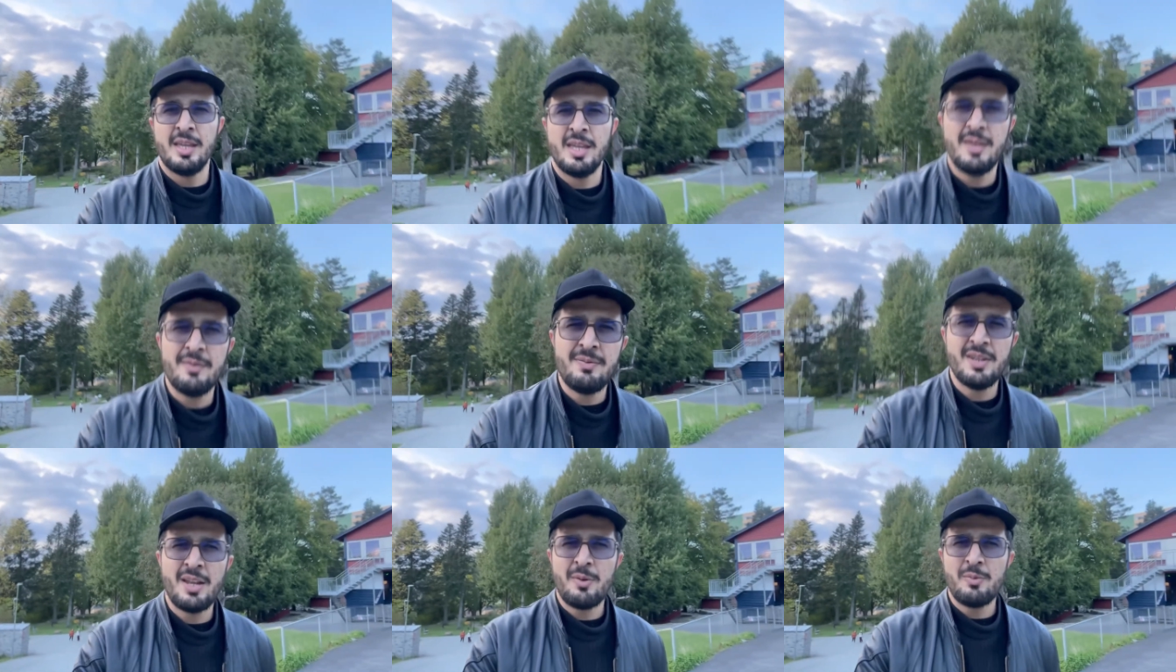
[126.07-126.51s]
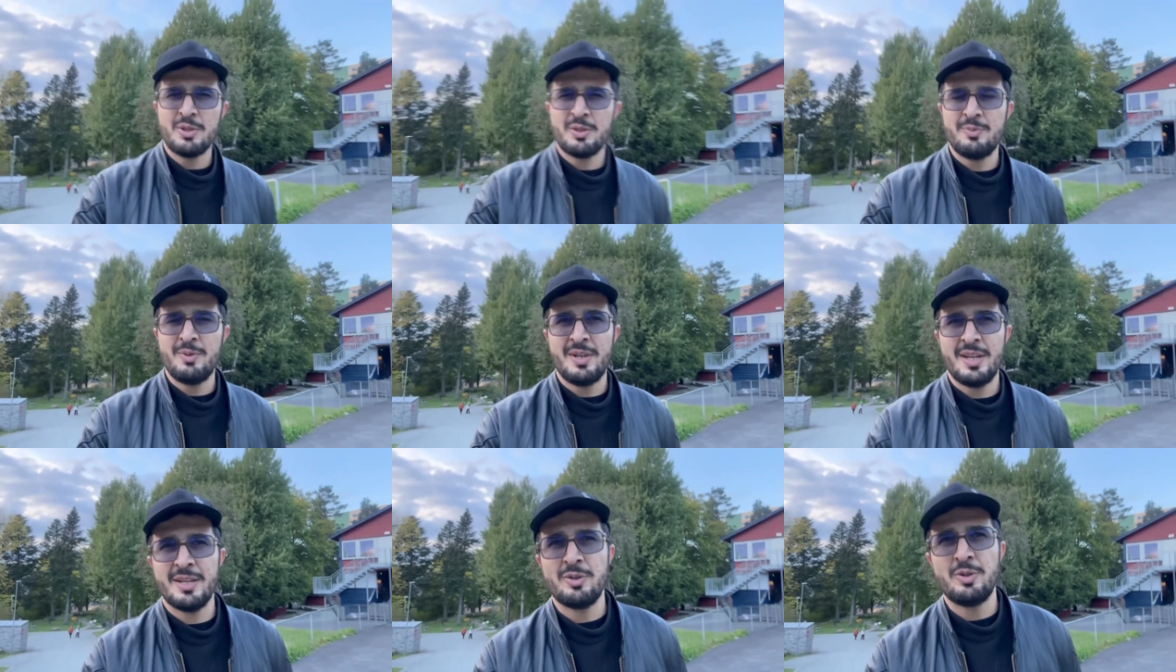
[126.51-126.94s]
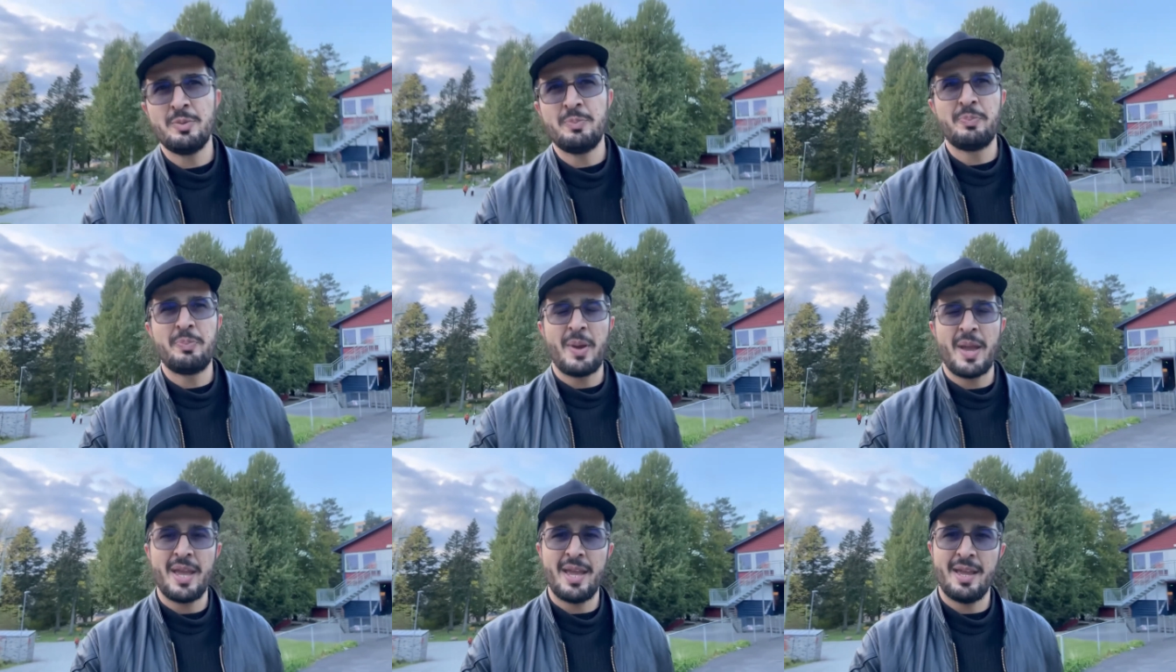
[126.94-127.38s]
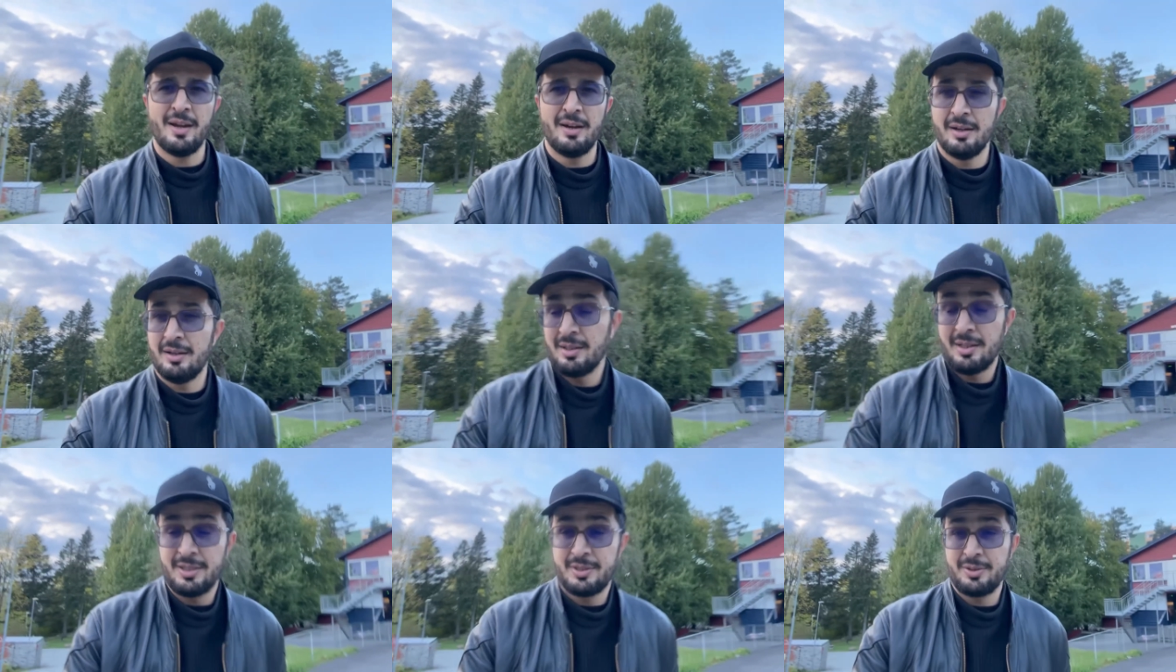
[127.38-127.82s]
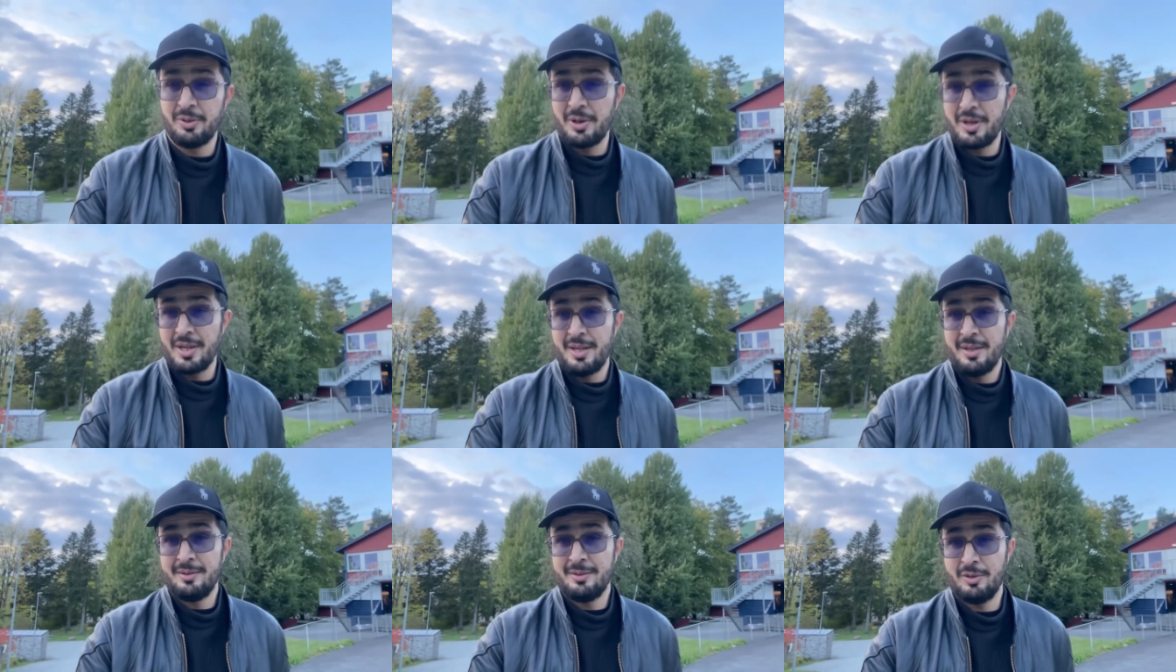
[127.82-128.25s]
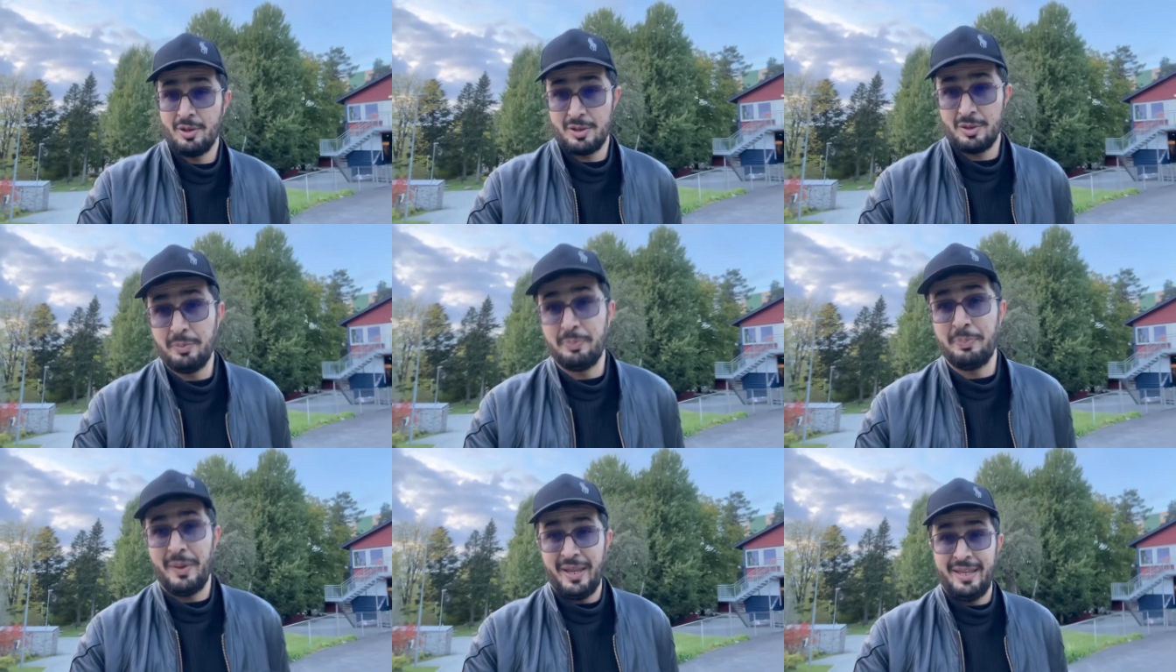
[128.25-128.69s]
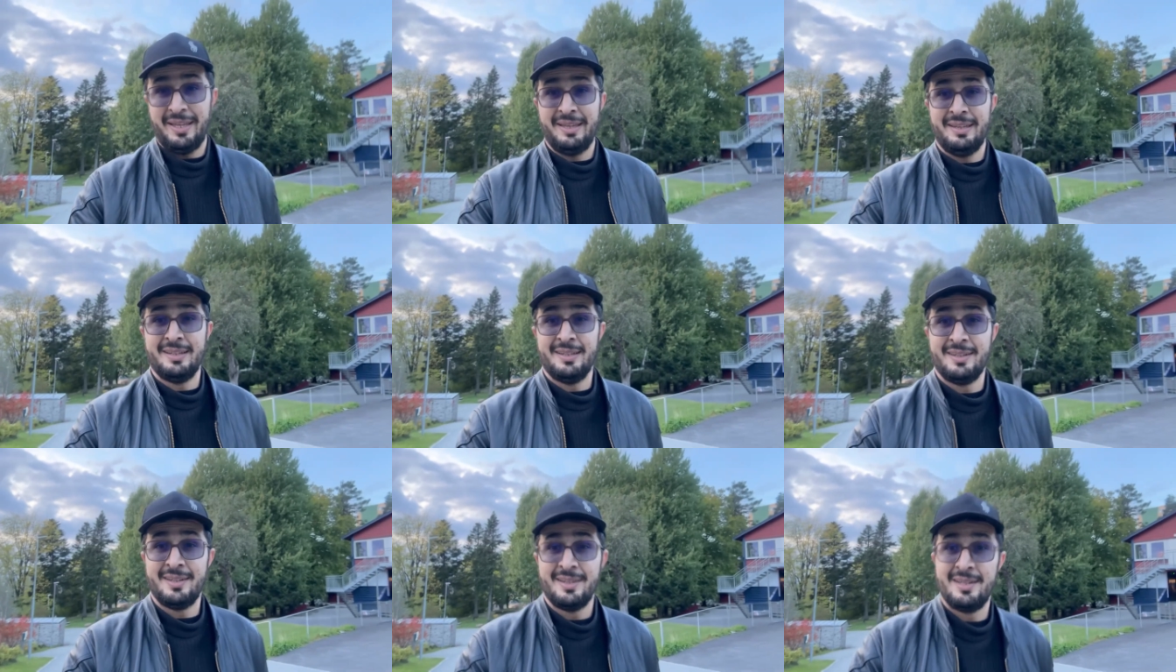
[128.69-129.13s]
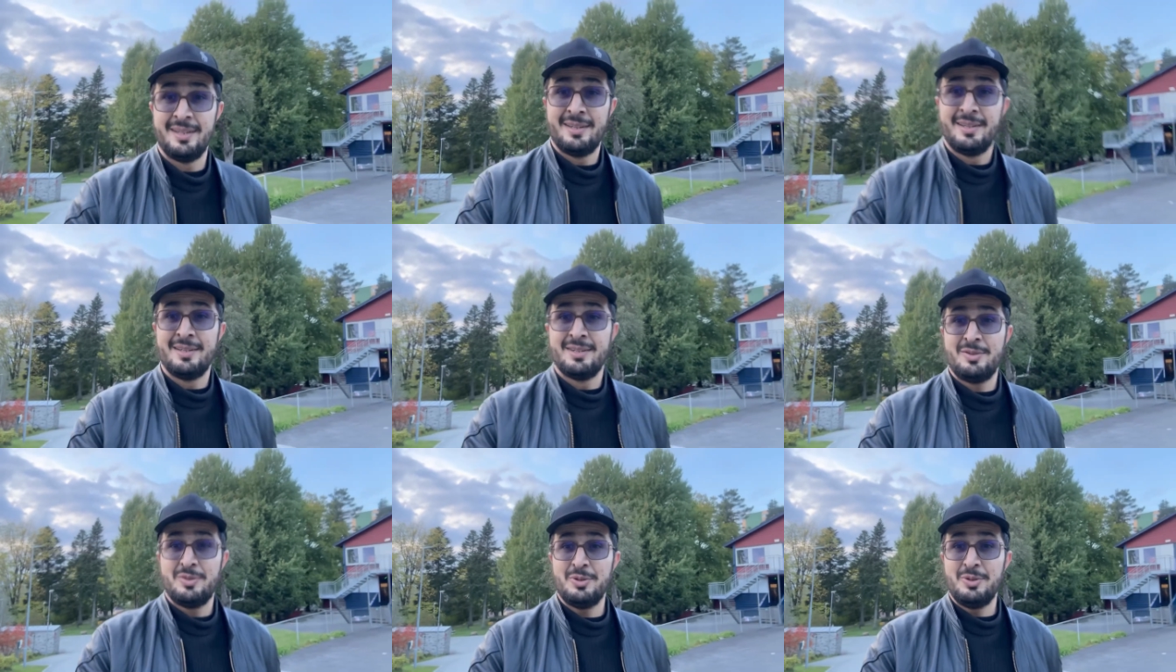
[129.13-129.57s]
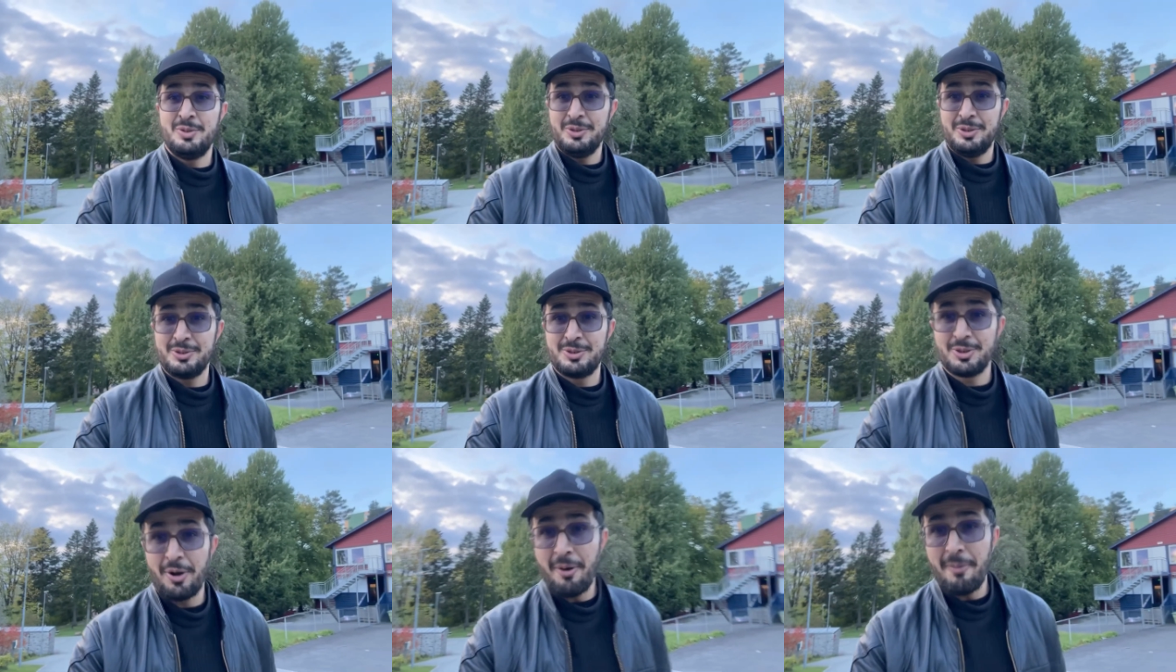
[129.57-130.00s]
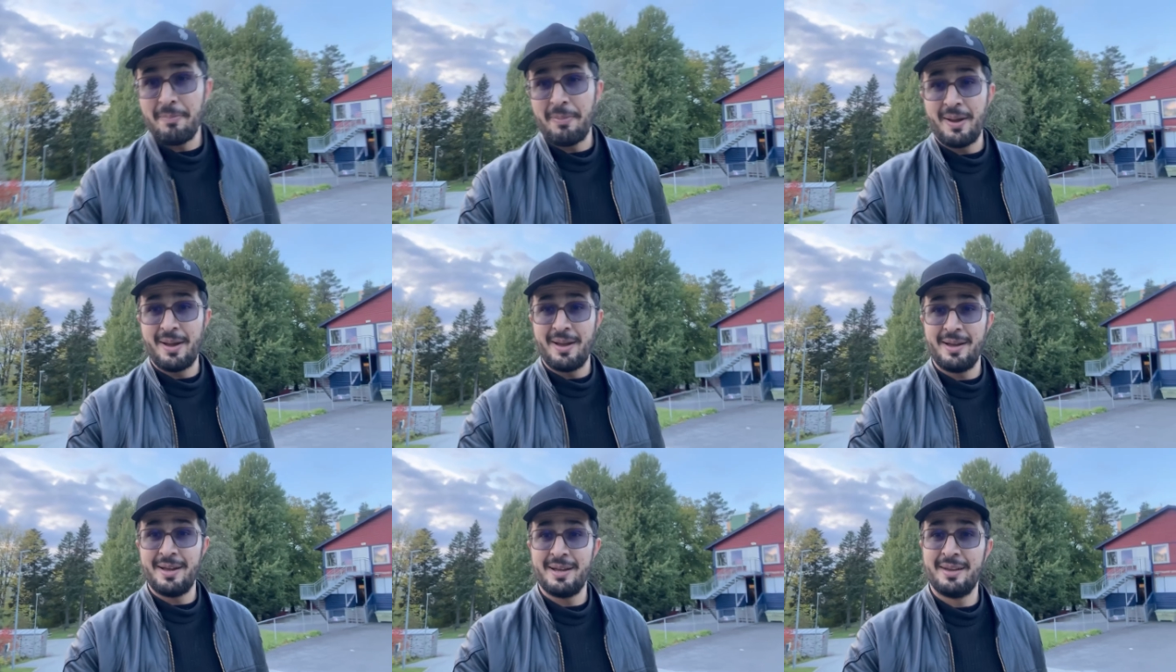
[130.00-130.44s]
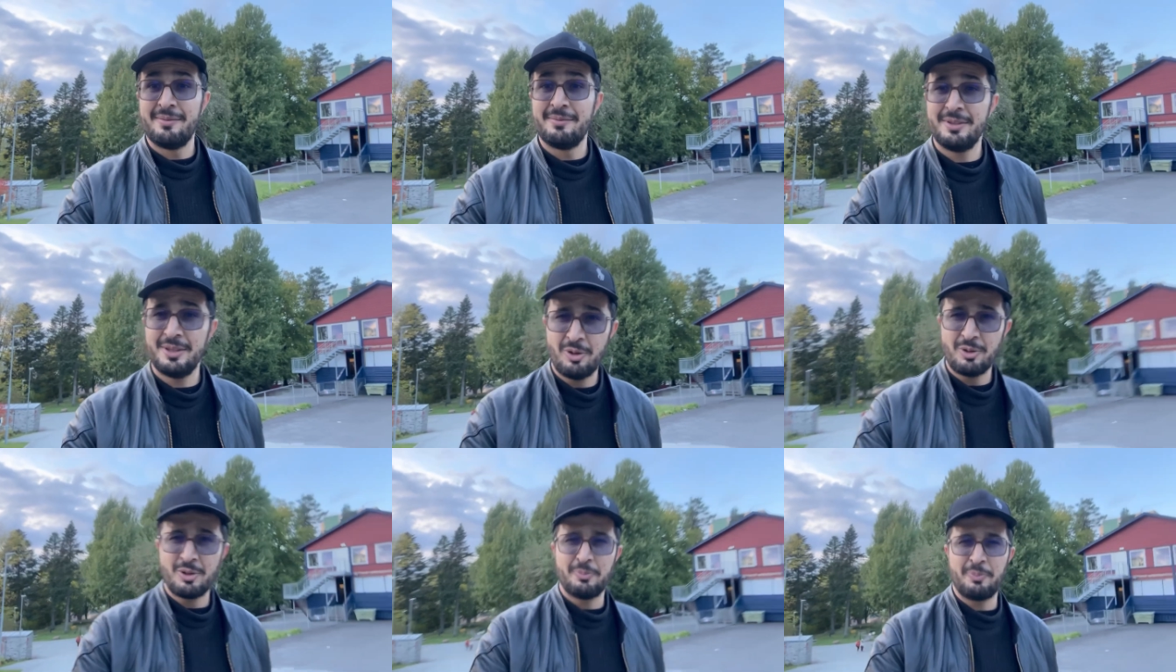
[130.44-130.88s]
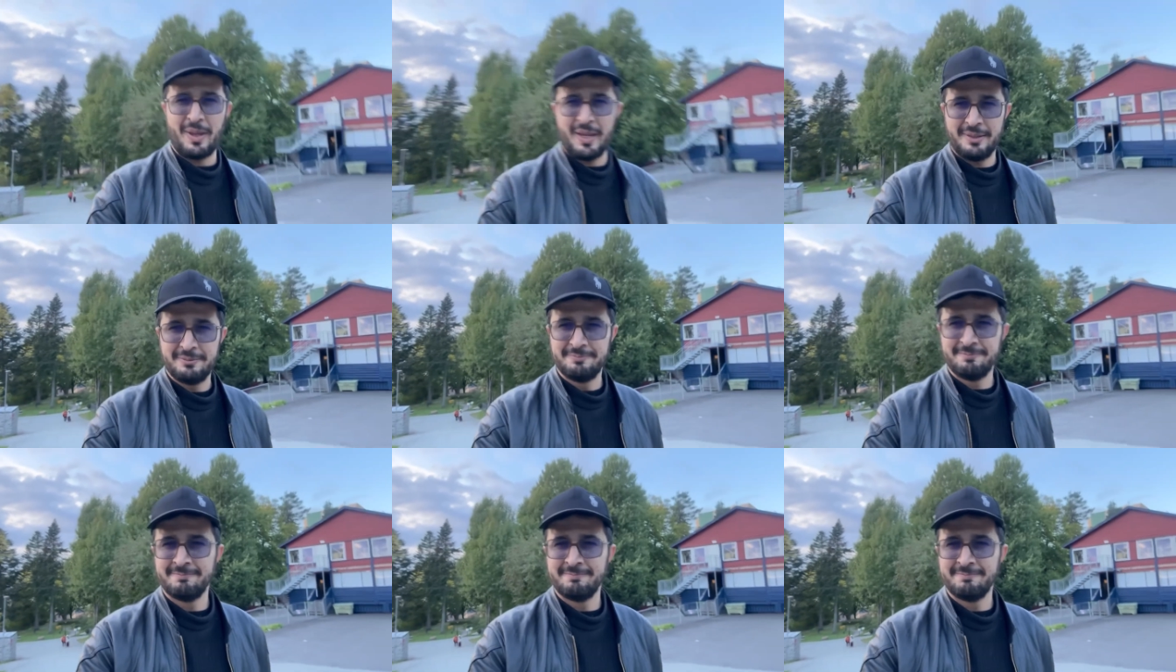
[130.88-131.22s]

Even I was willing to pay, uh, sorry, not to pay, to do the job without a pay.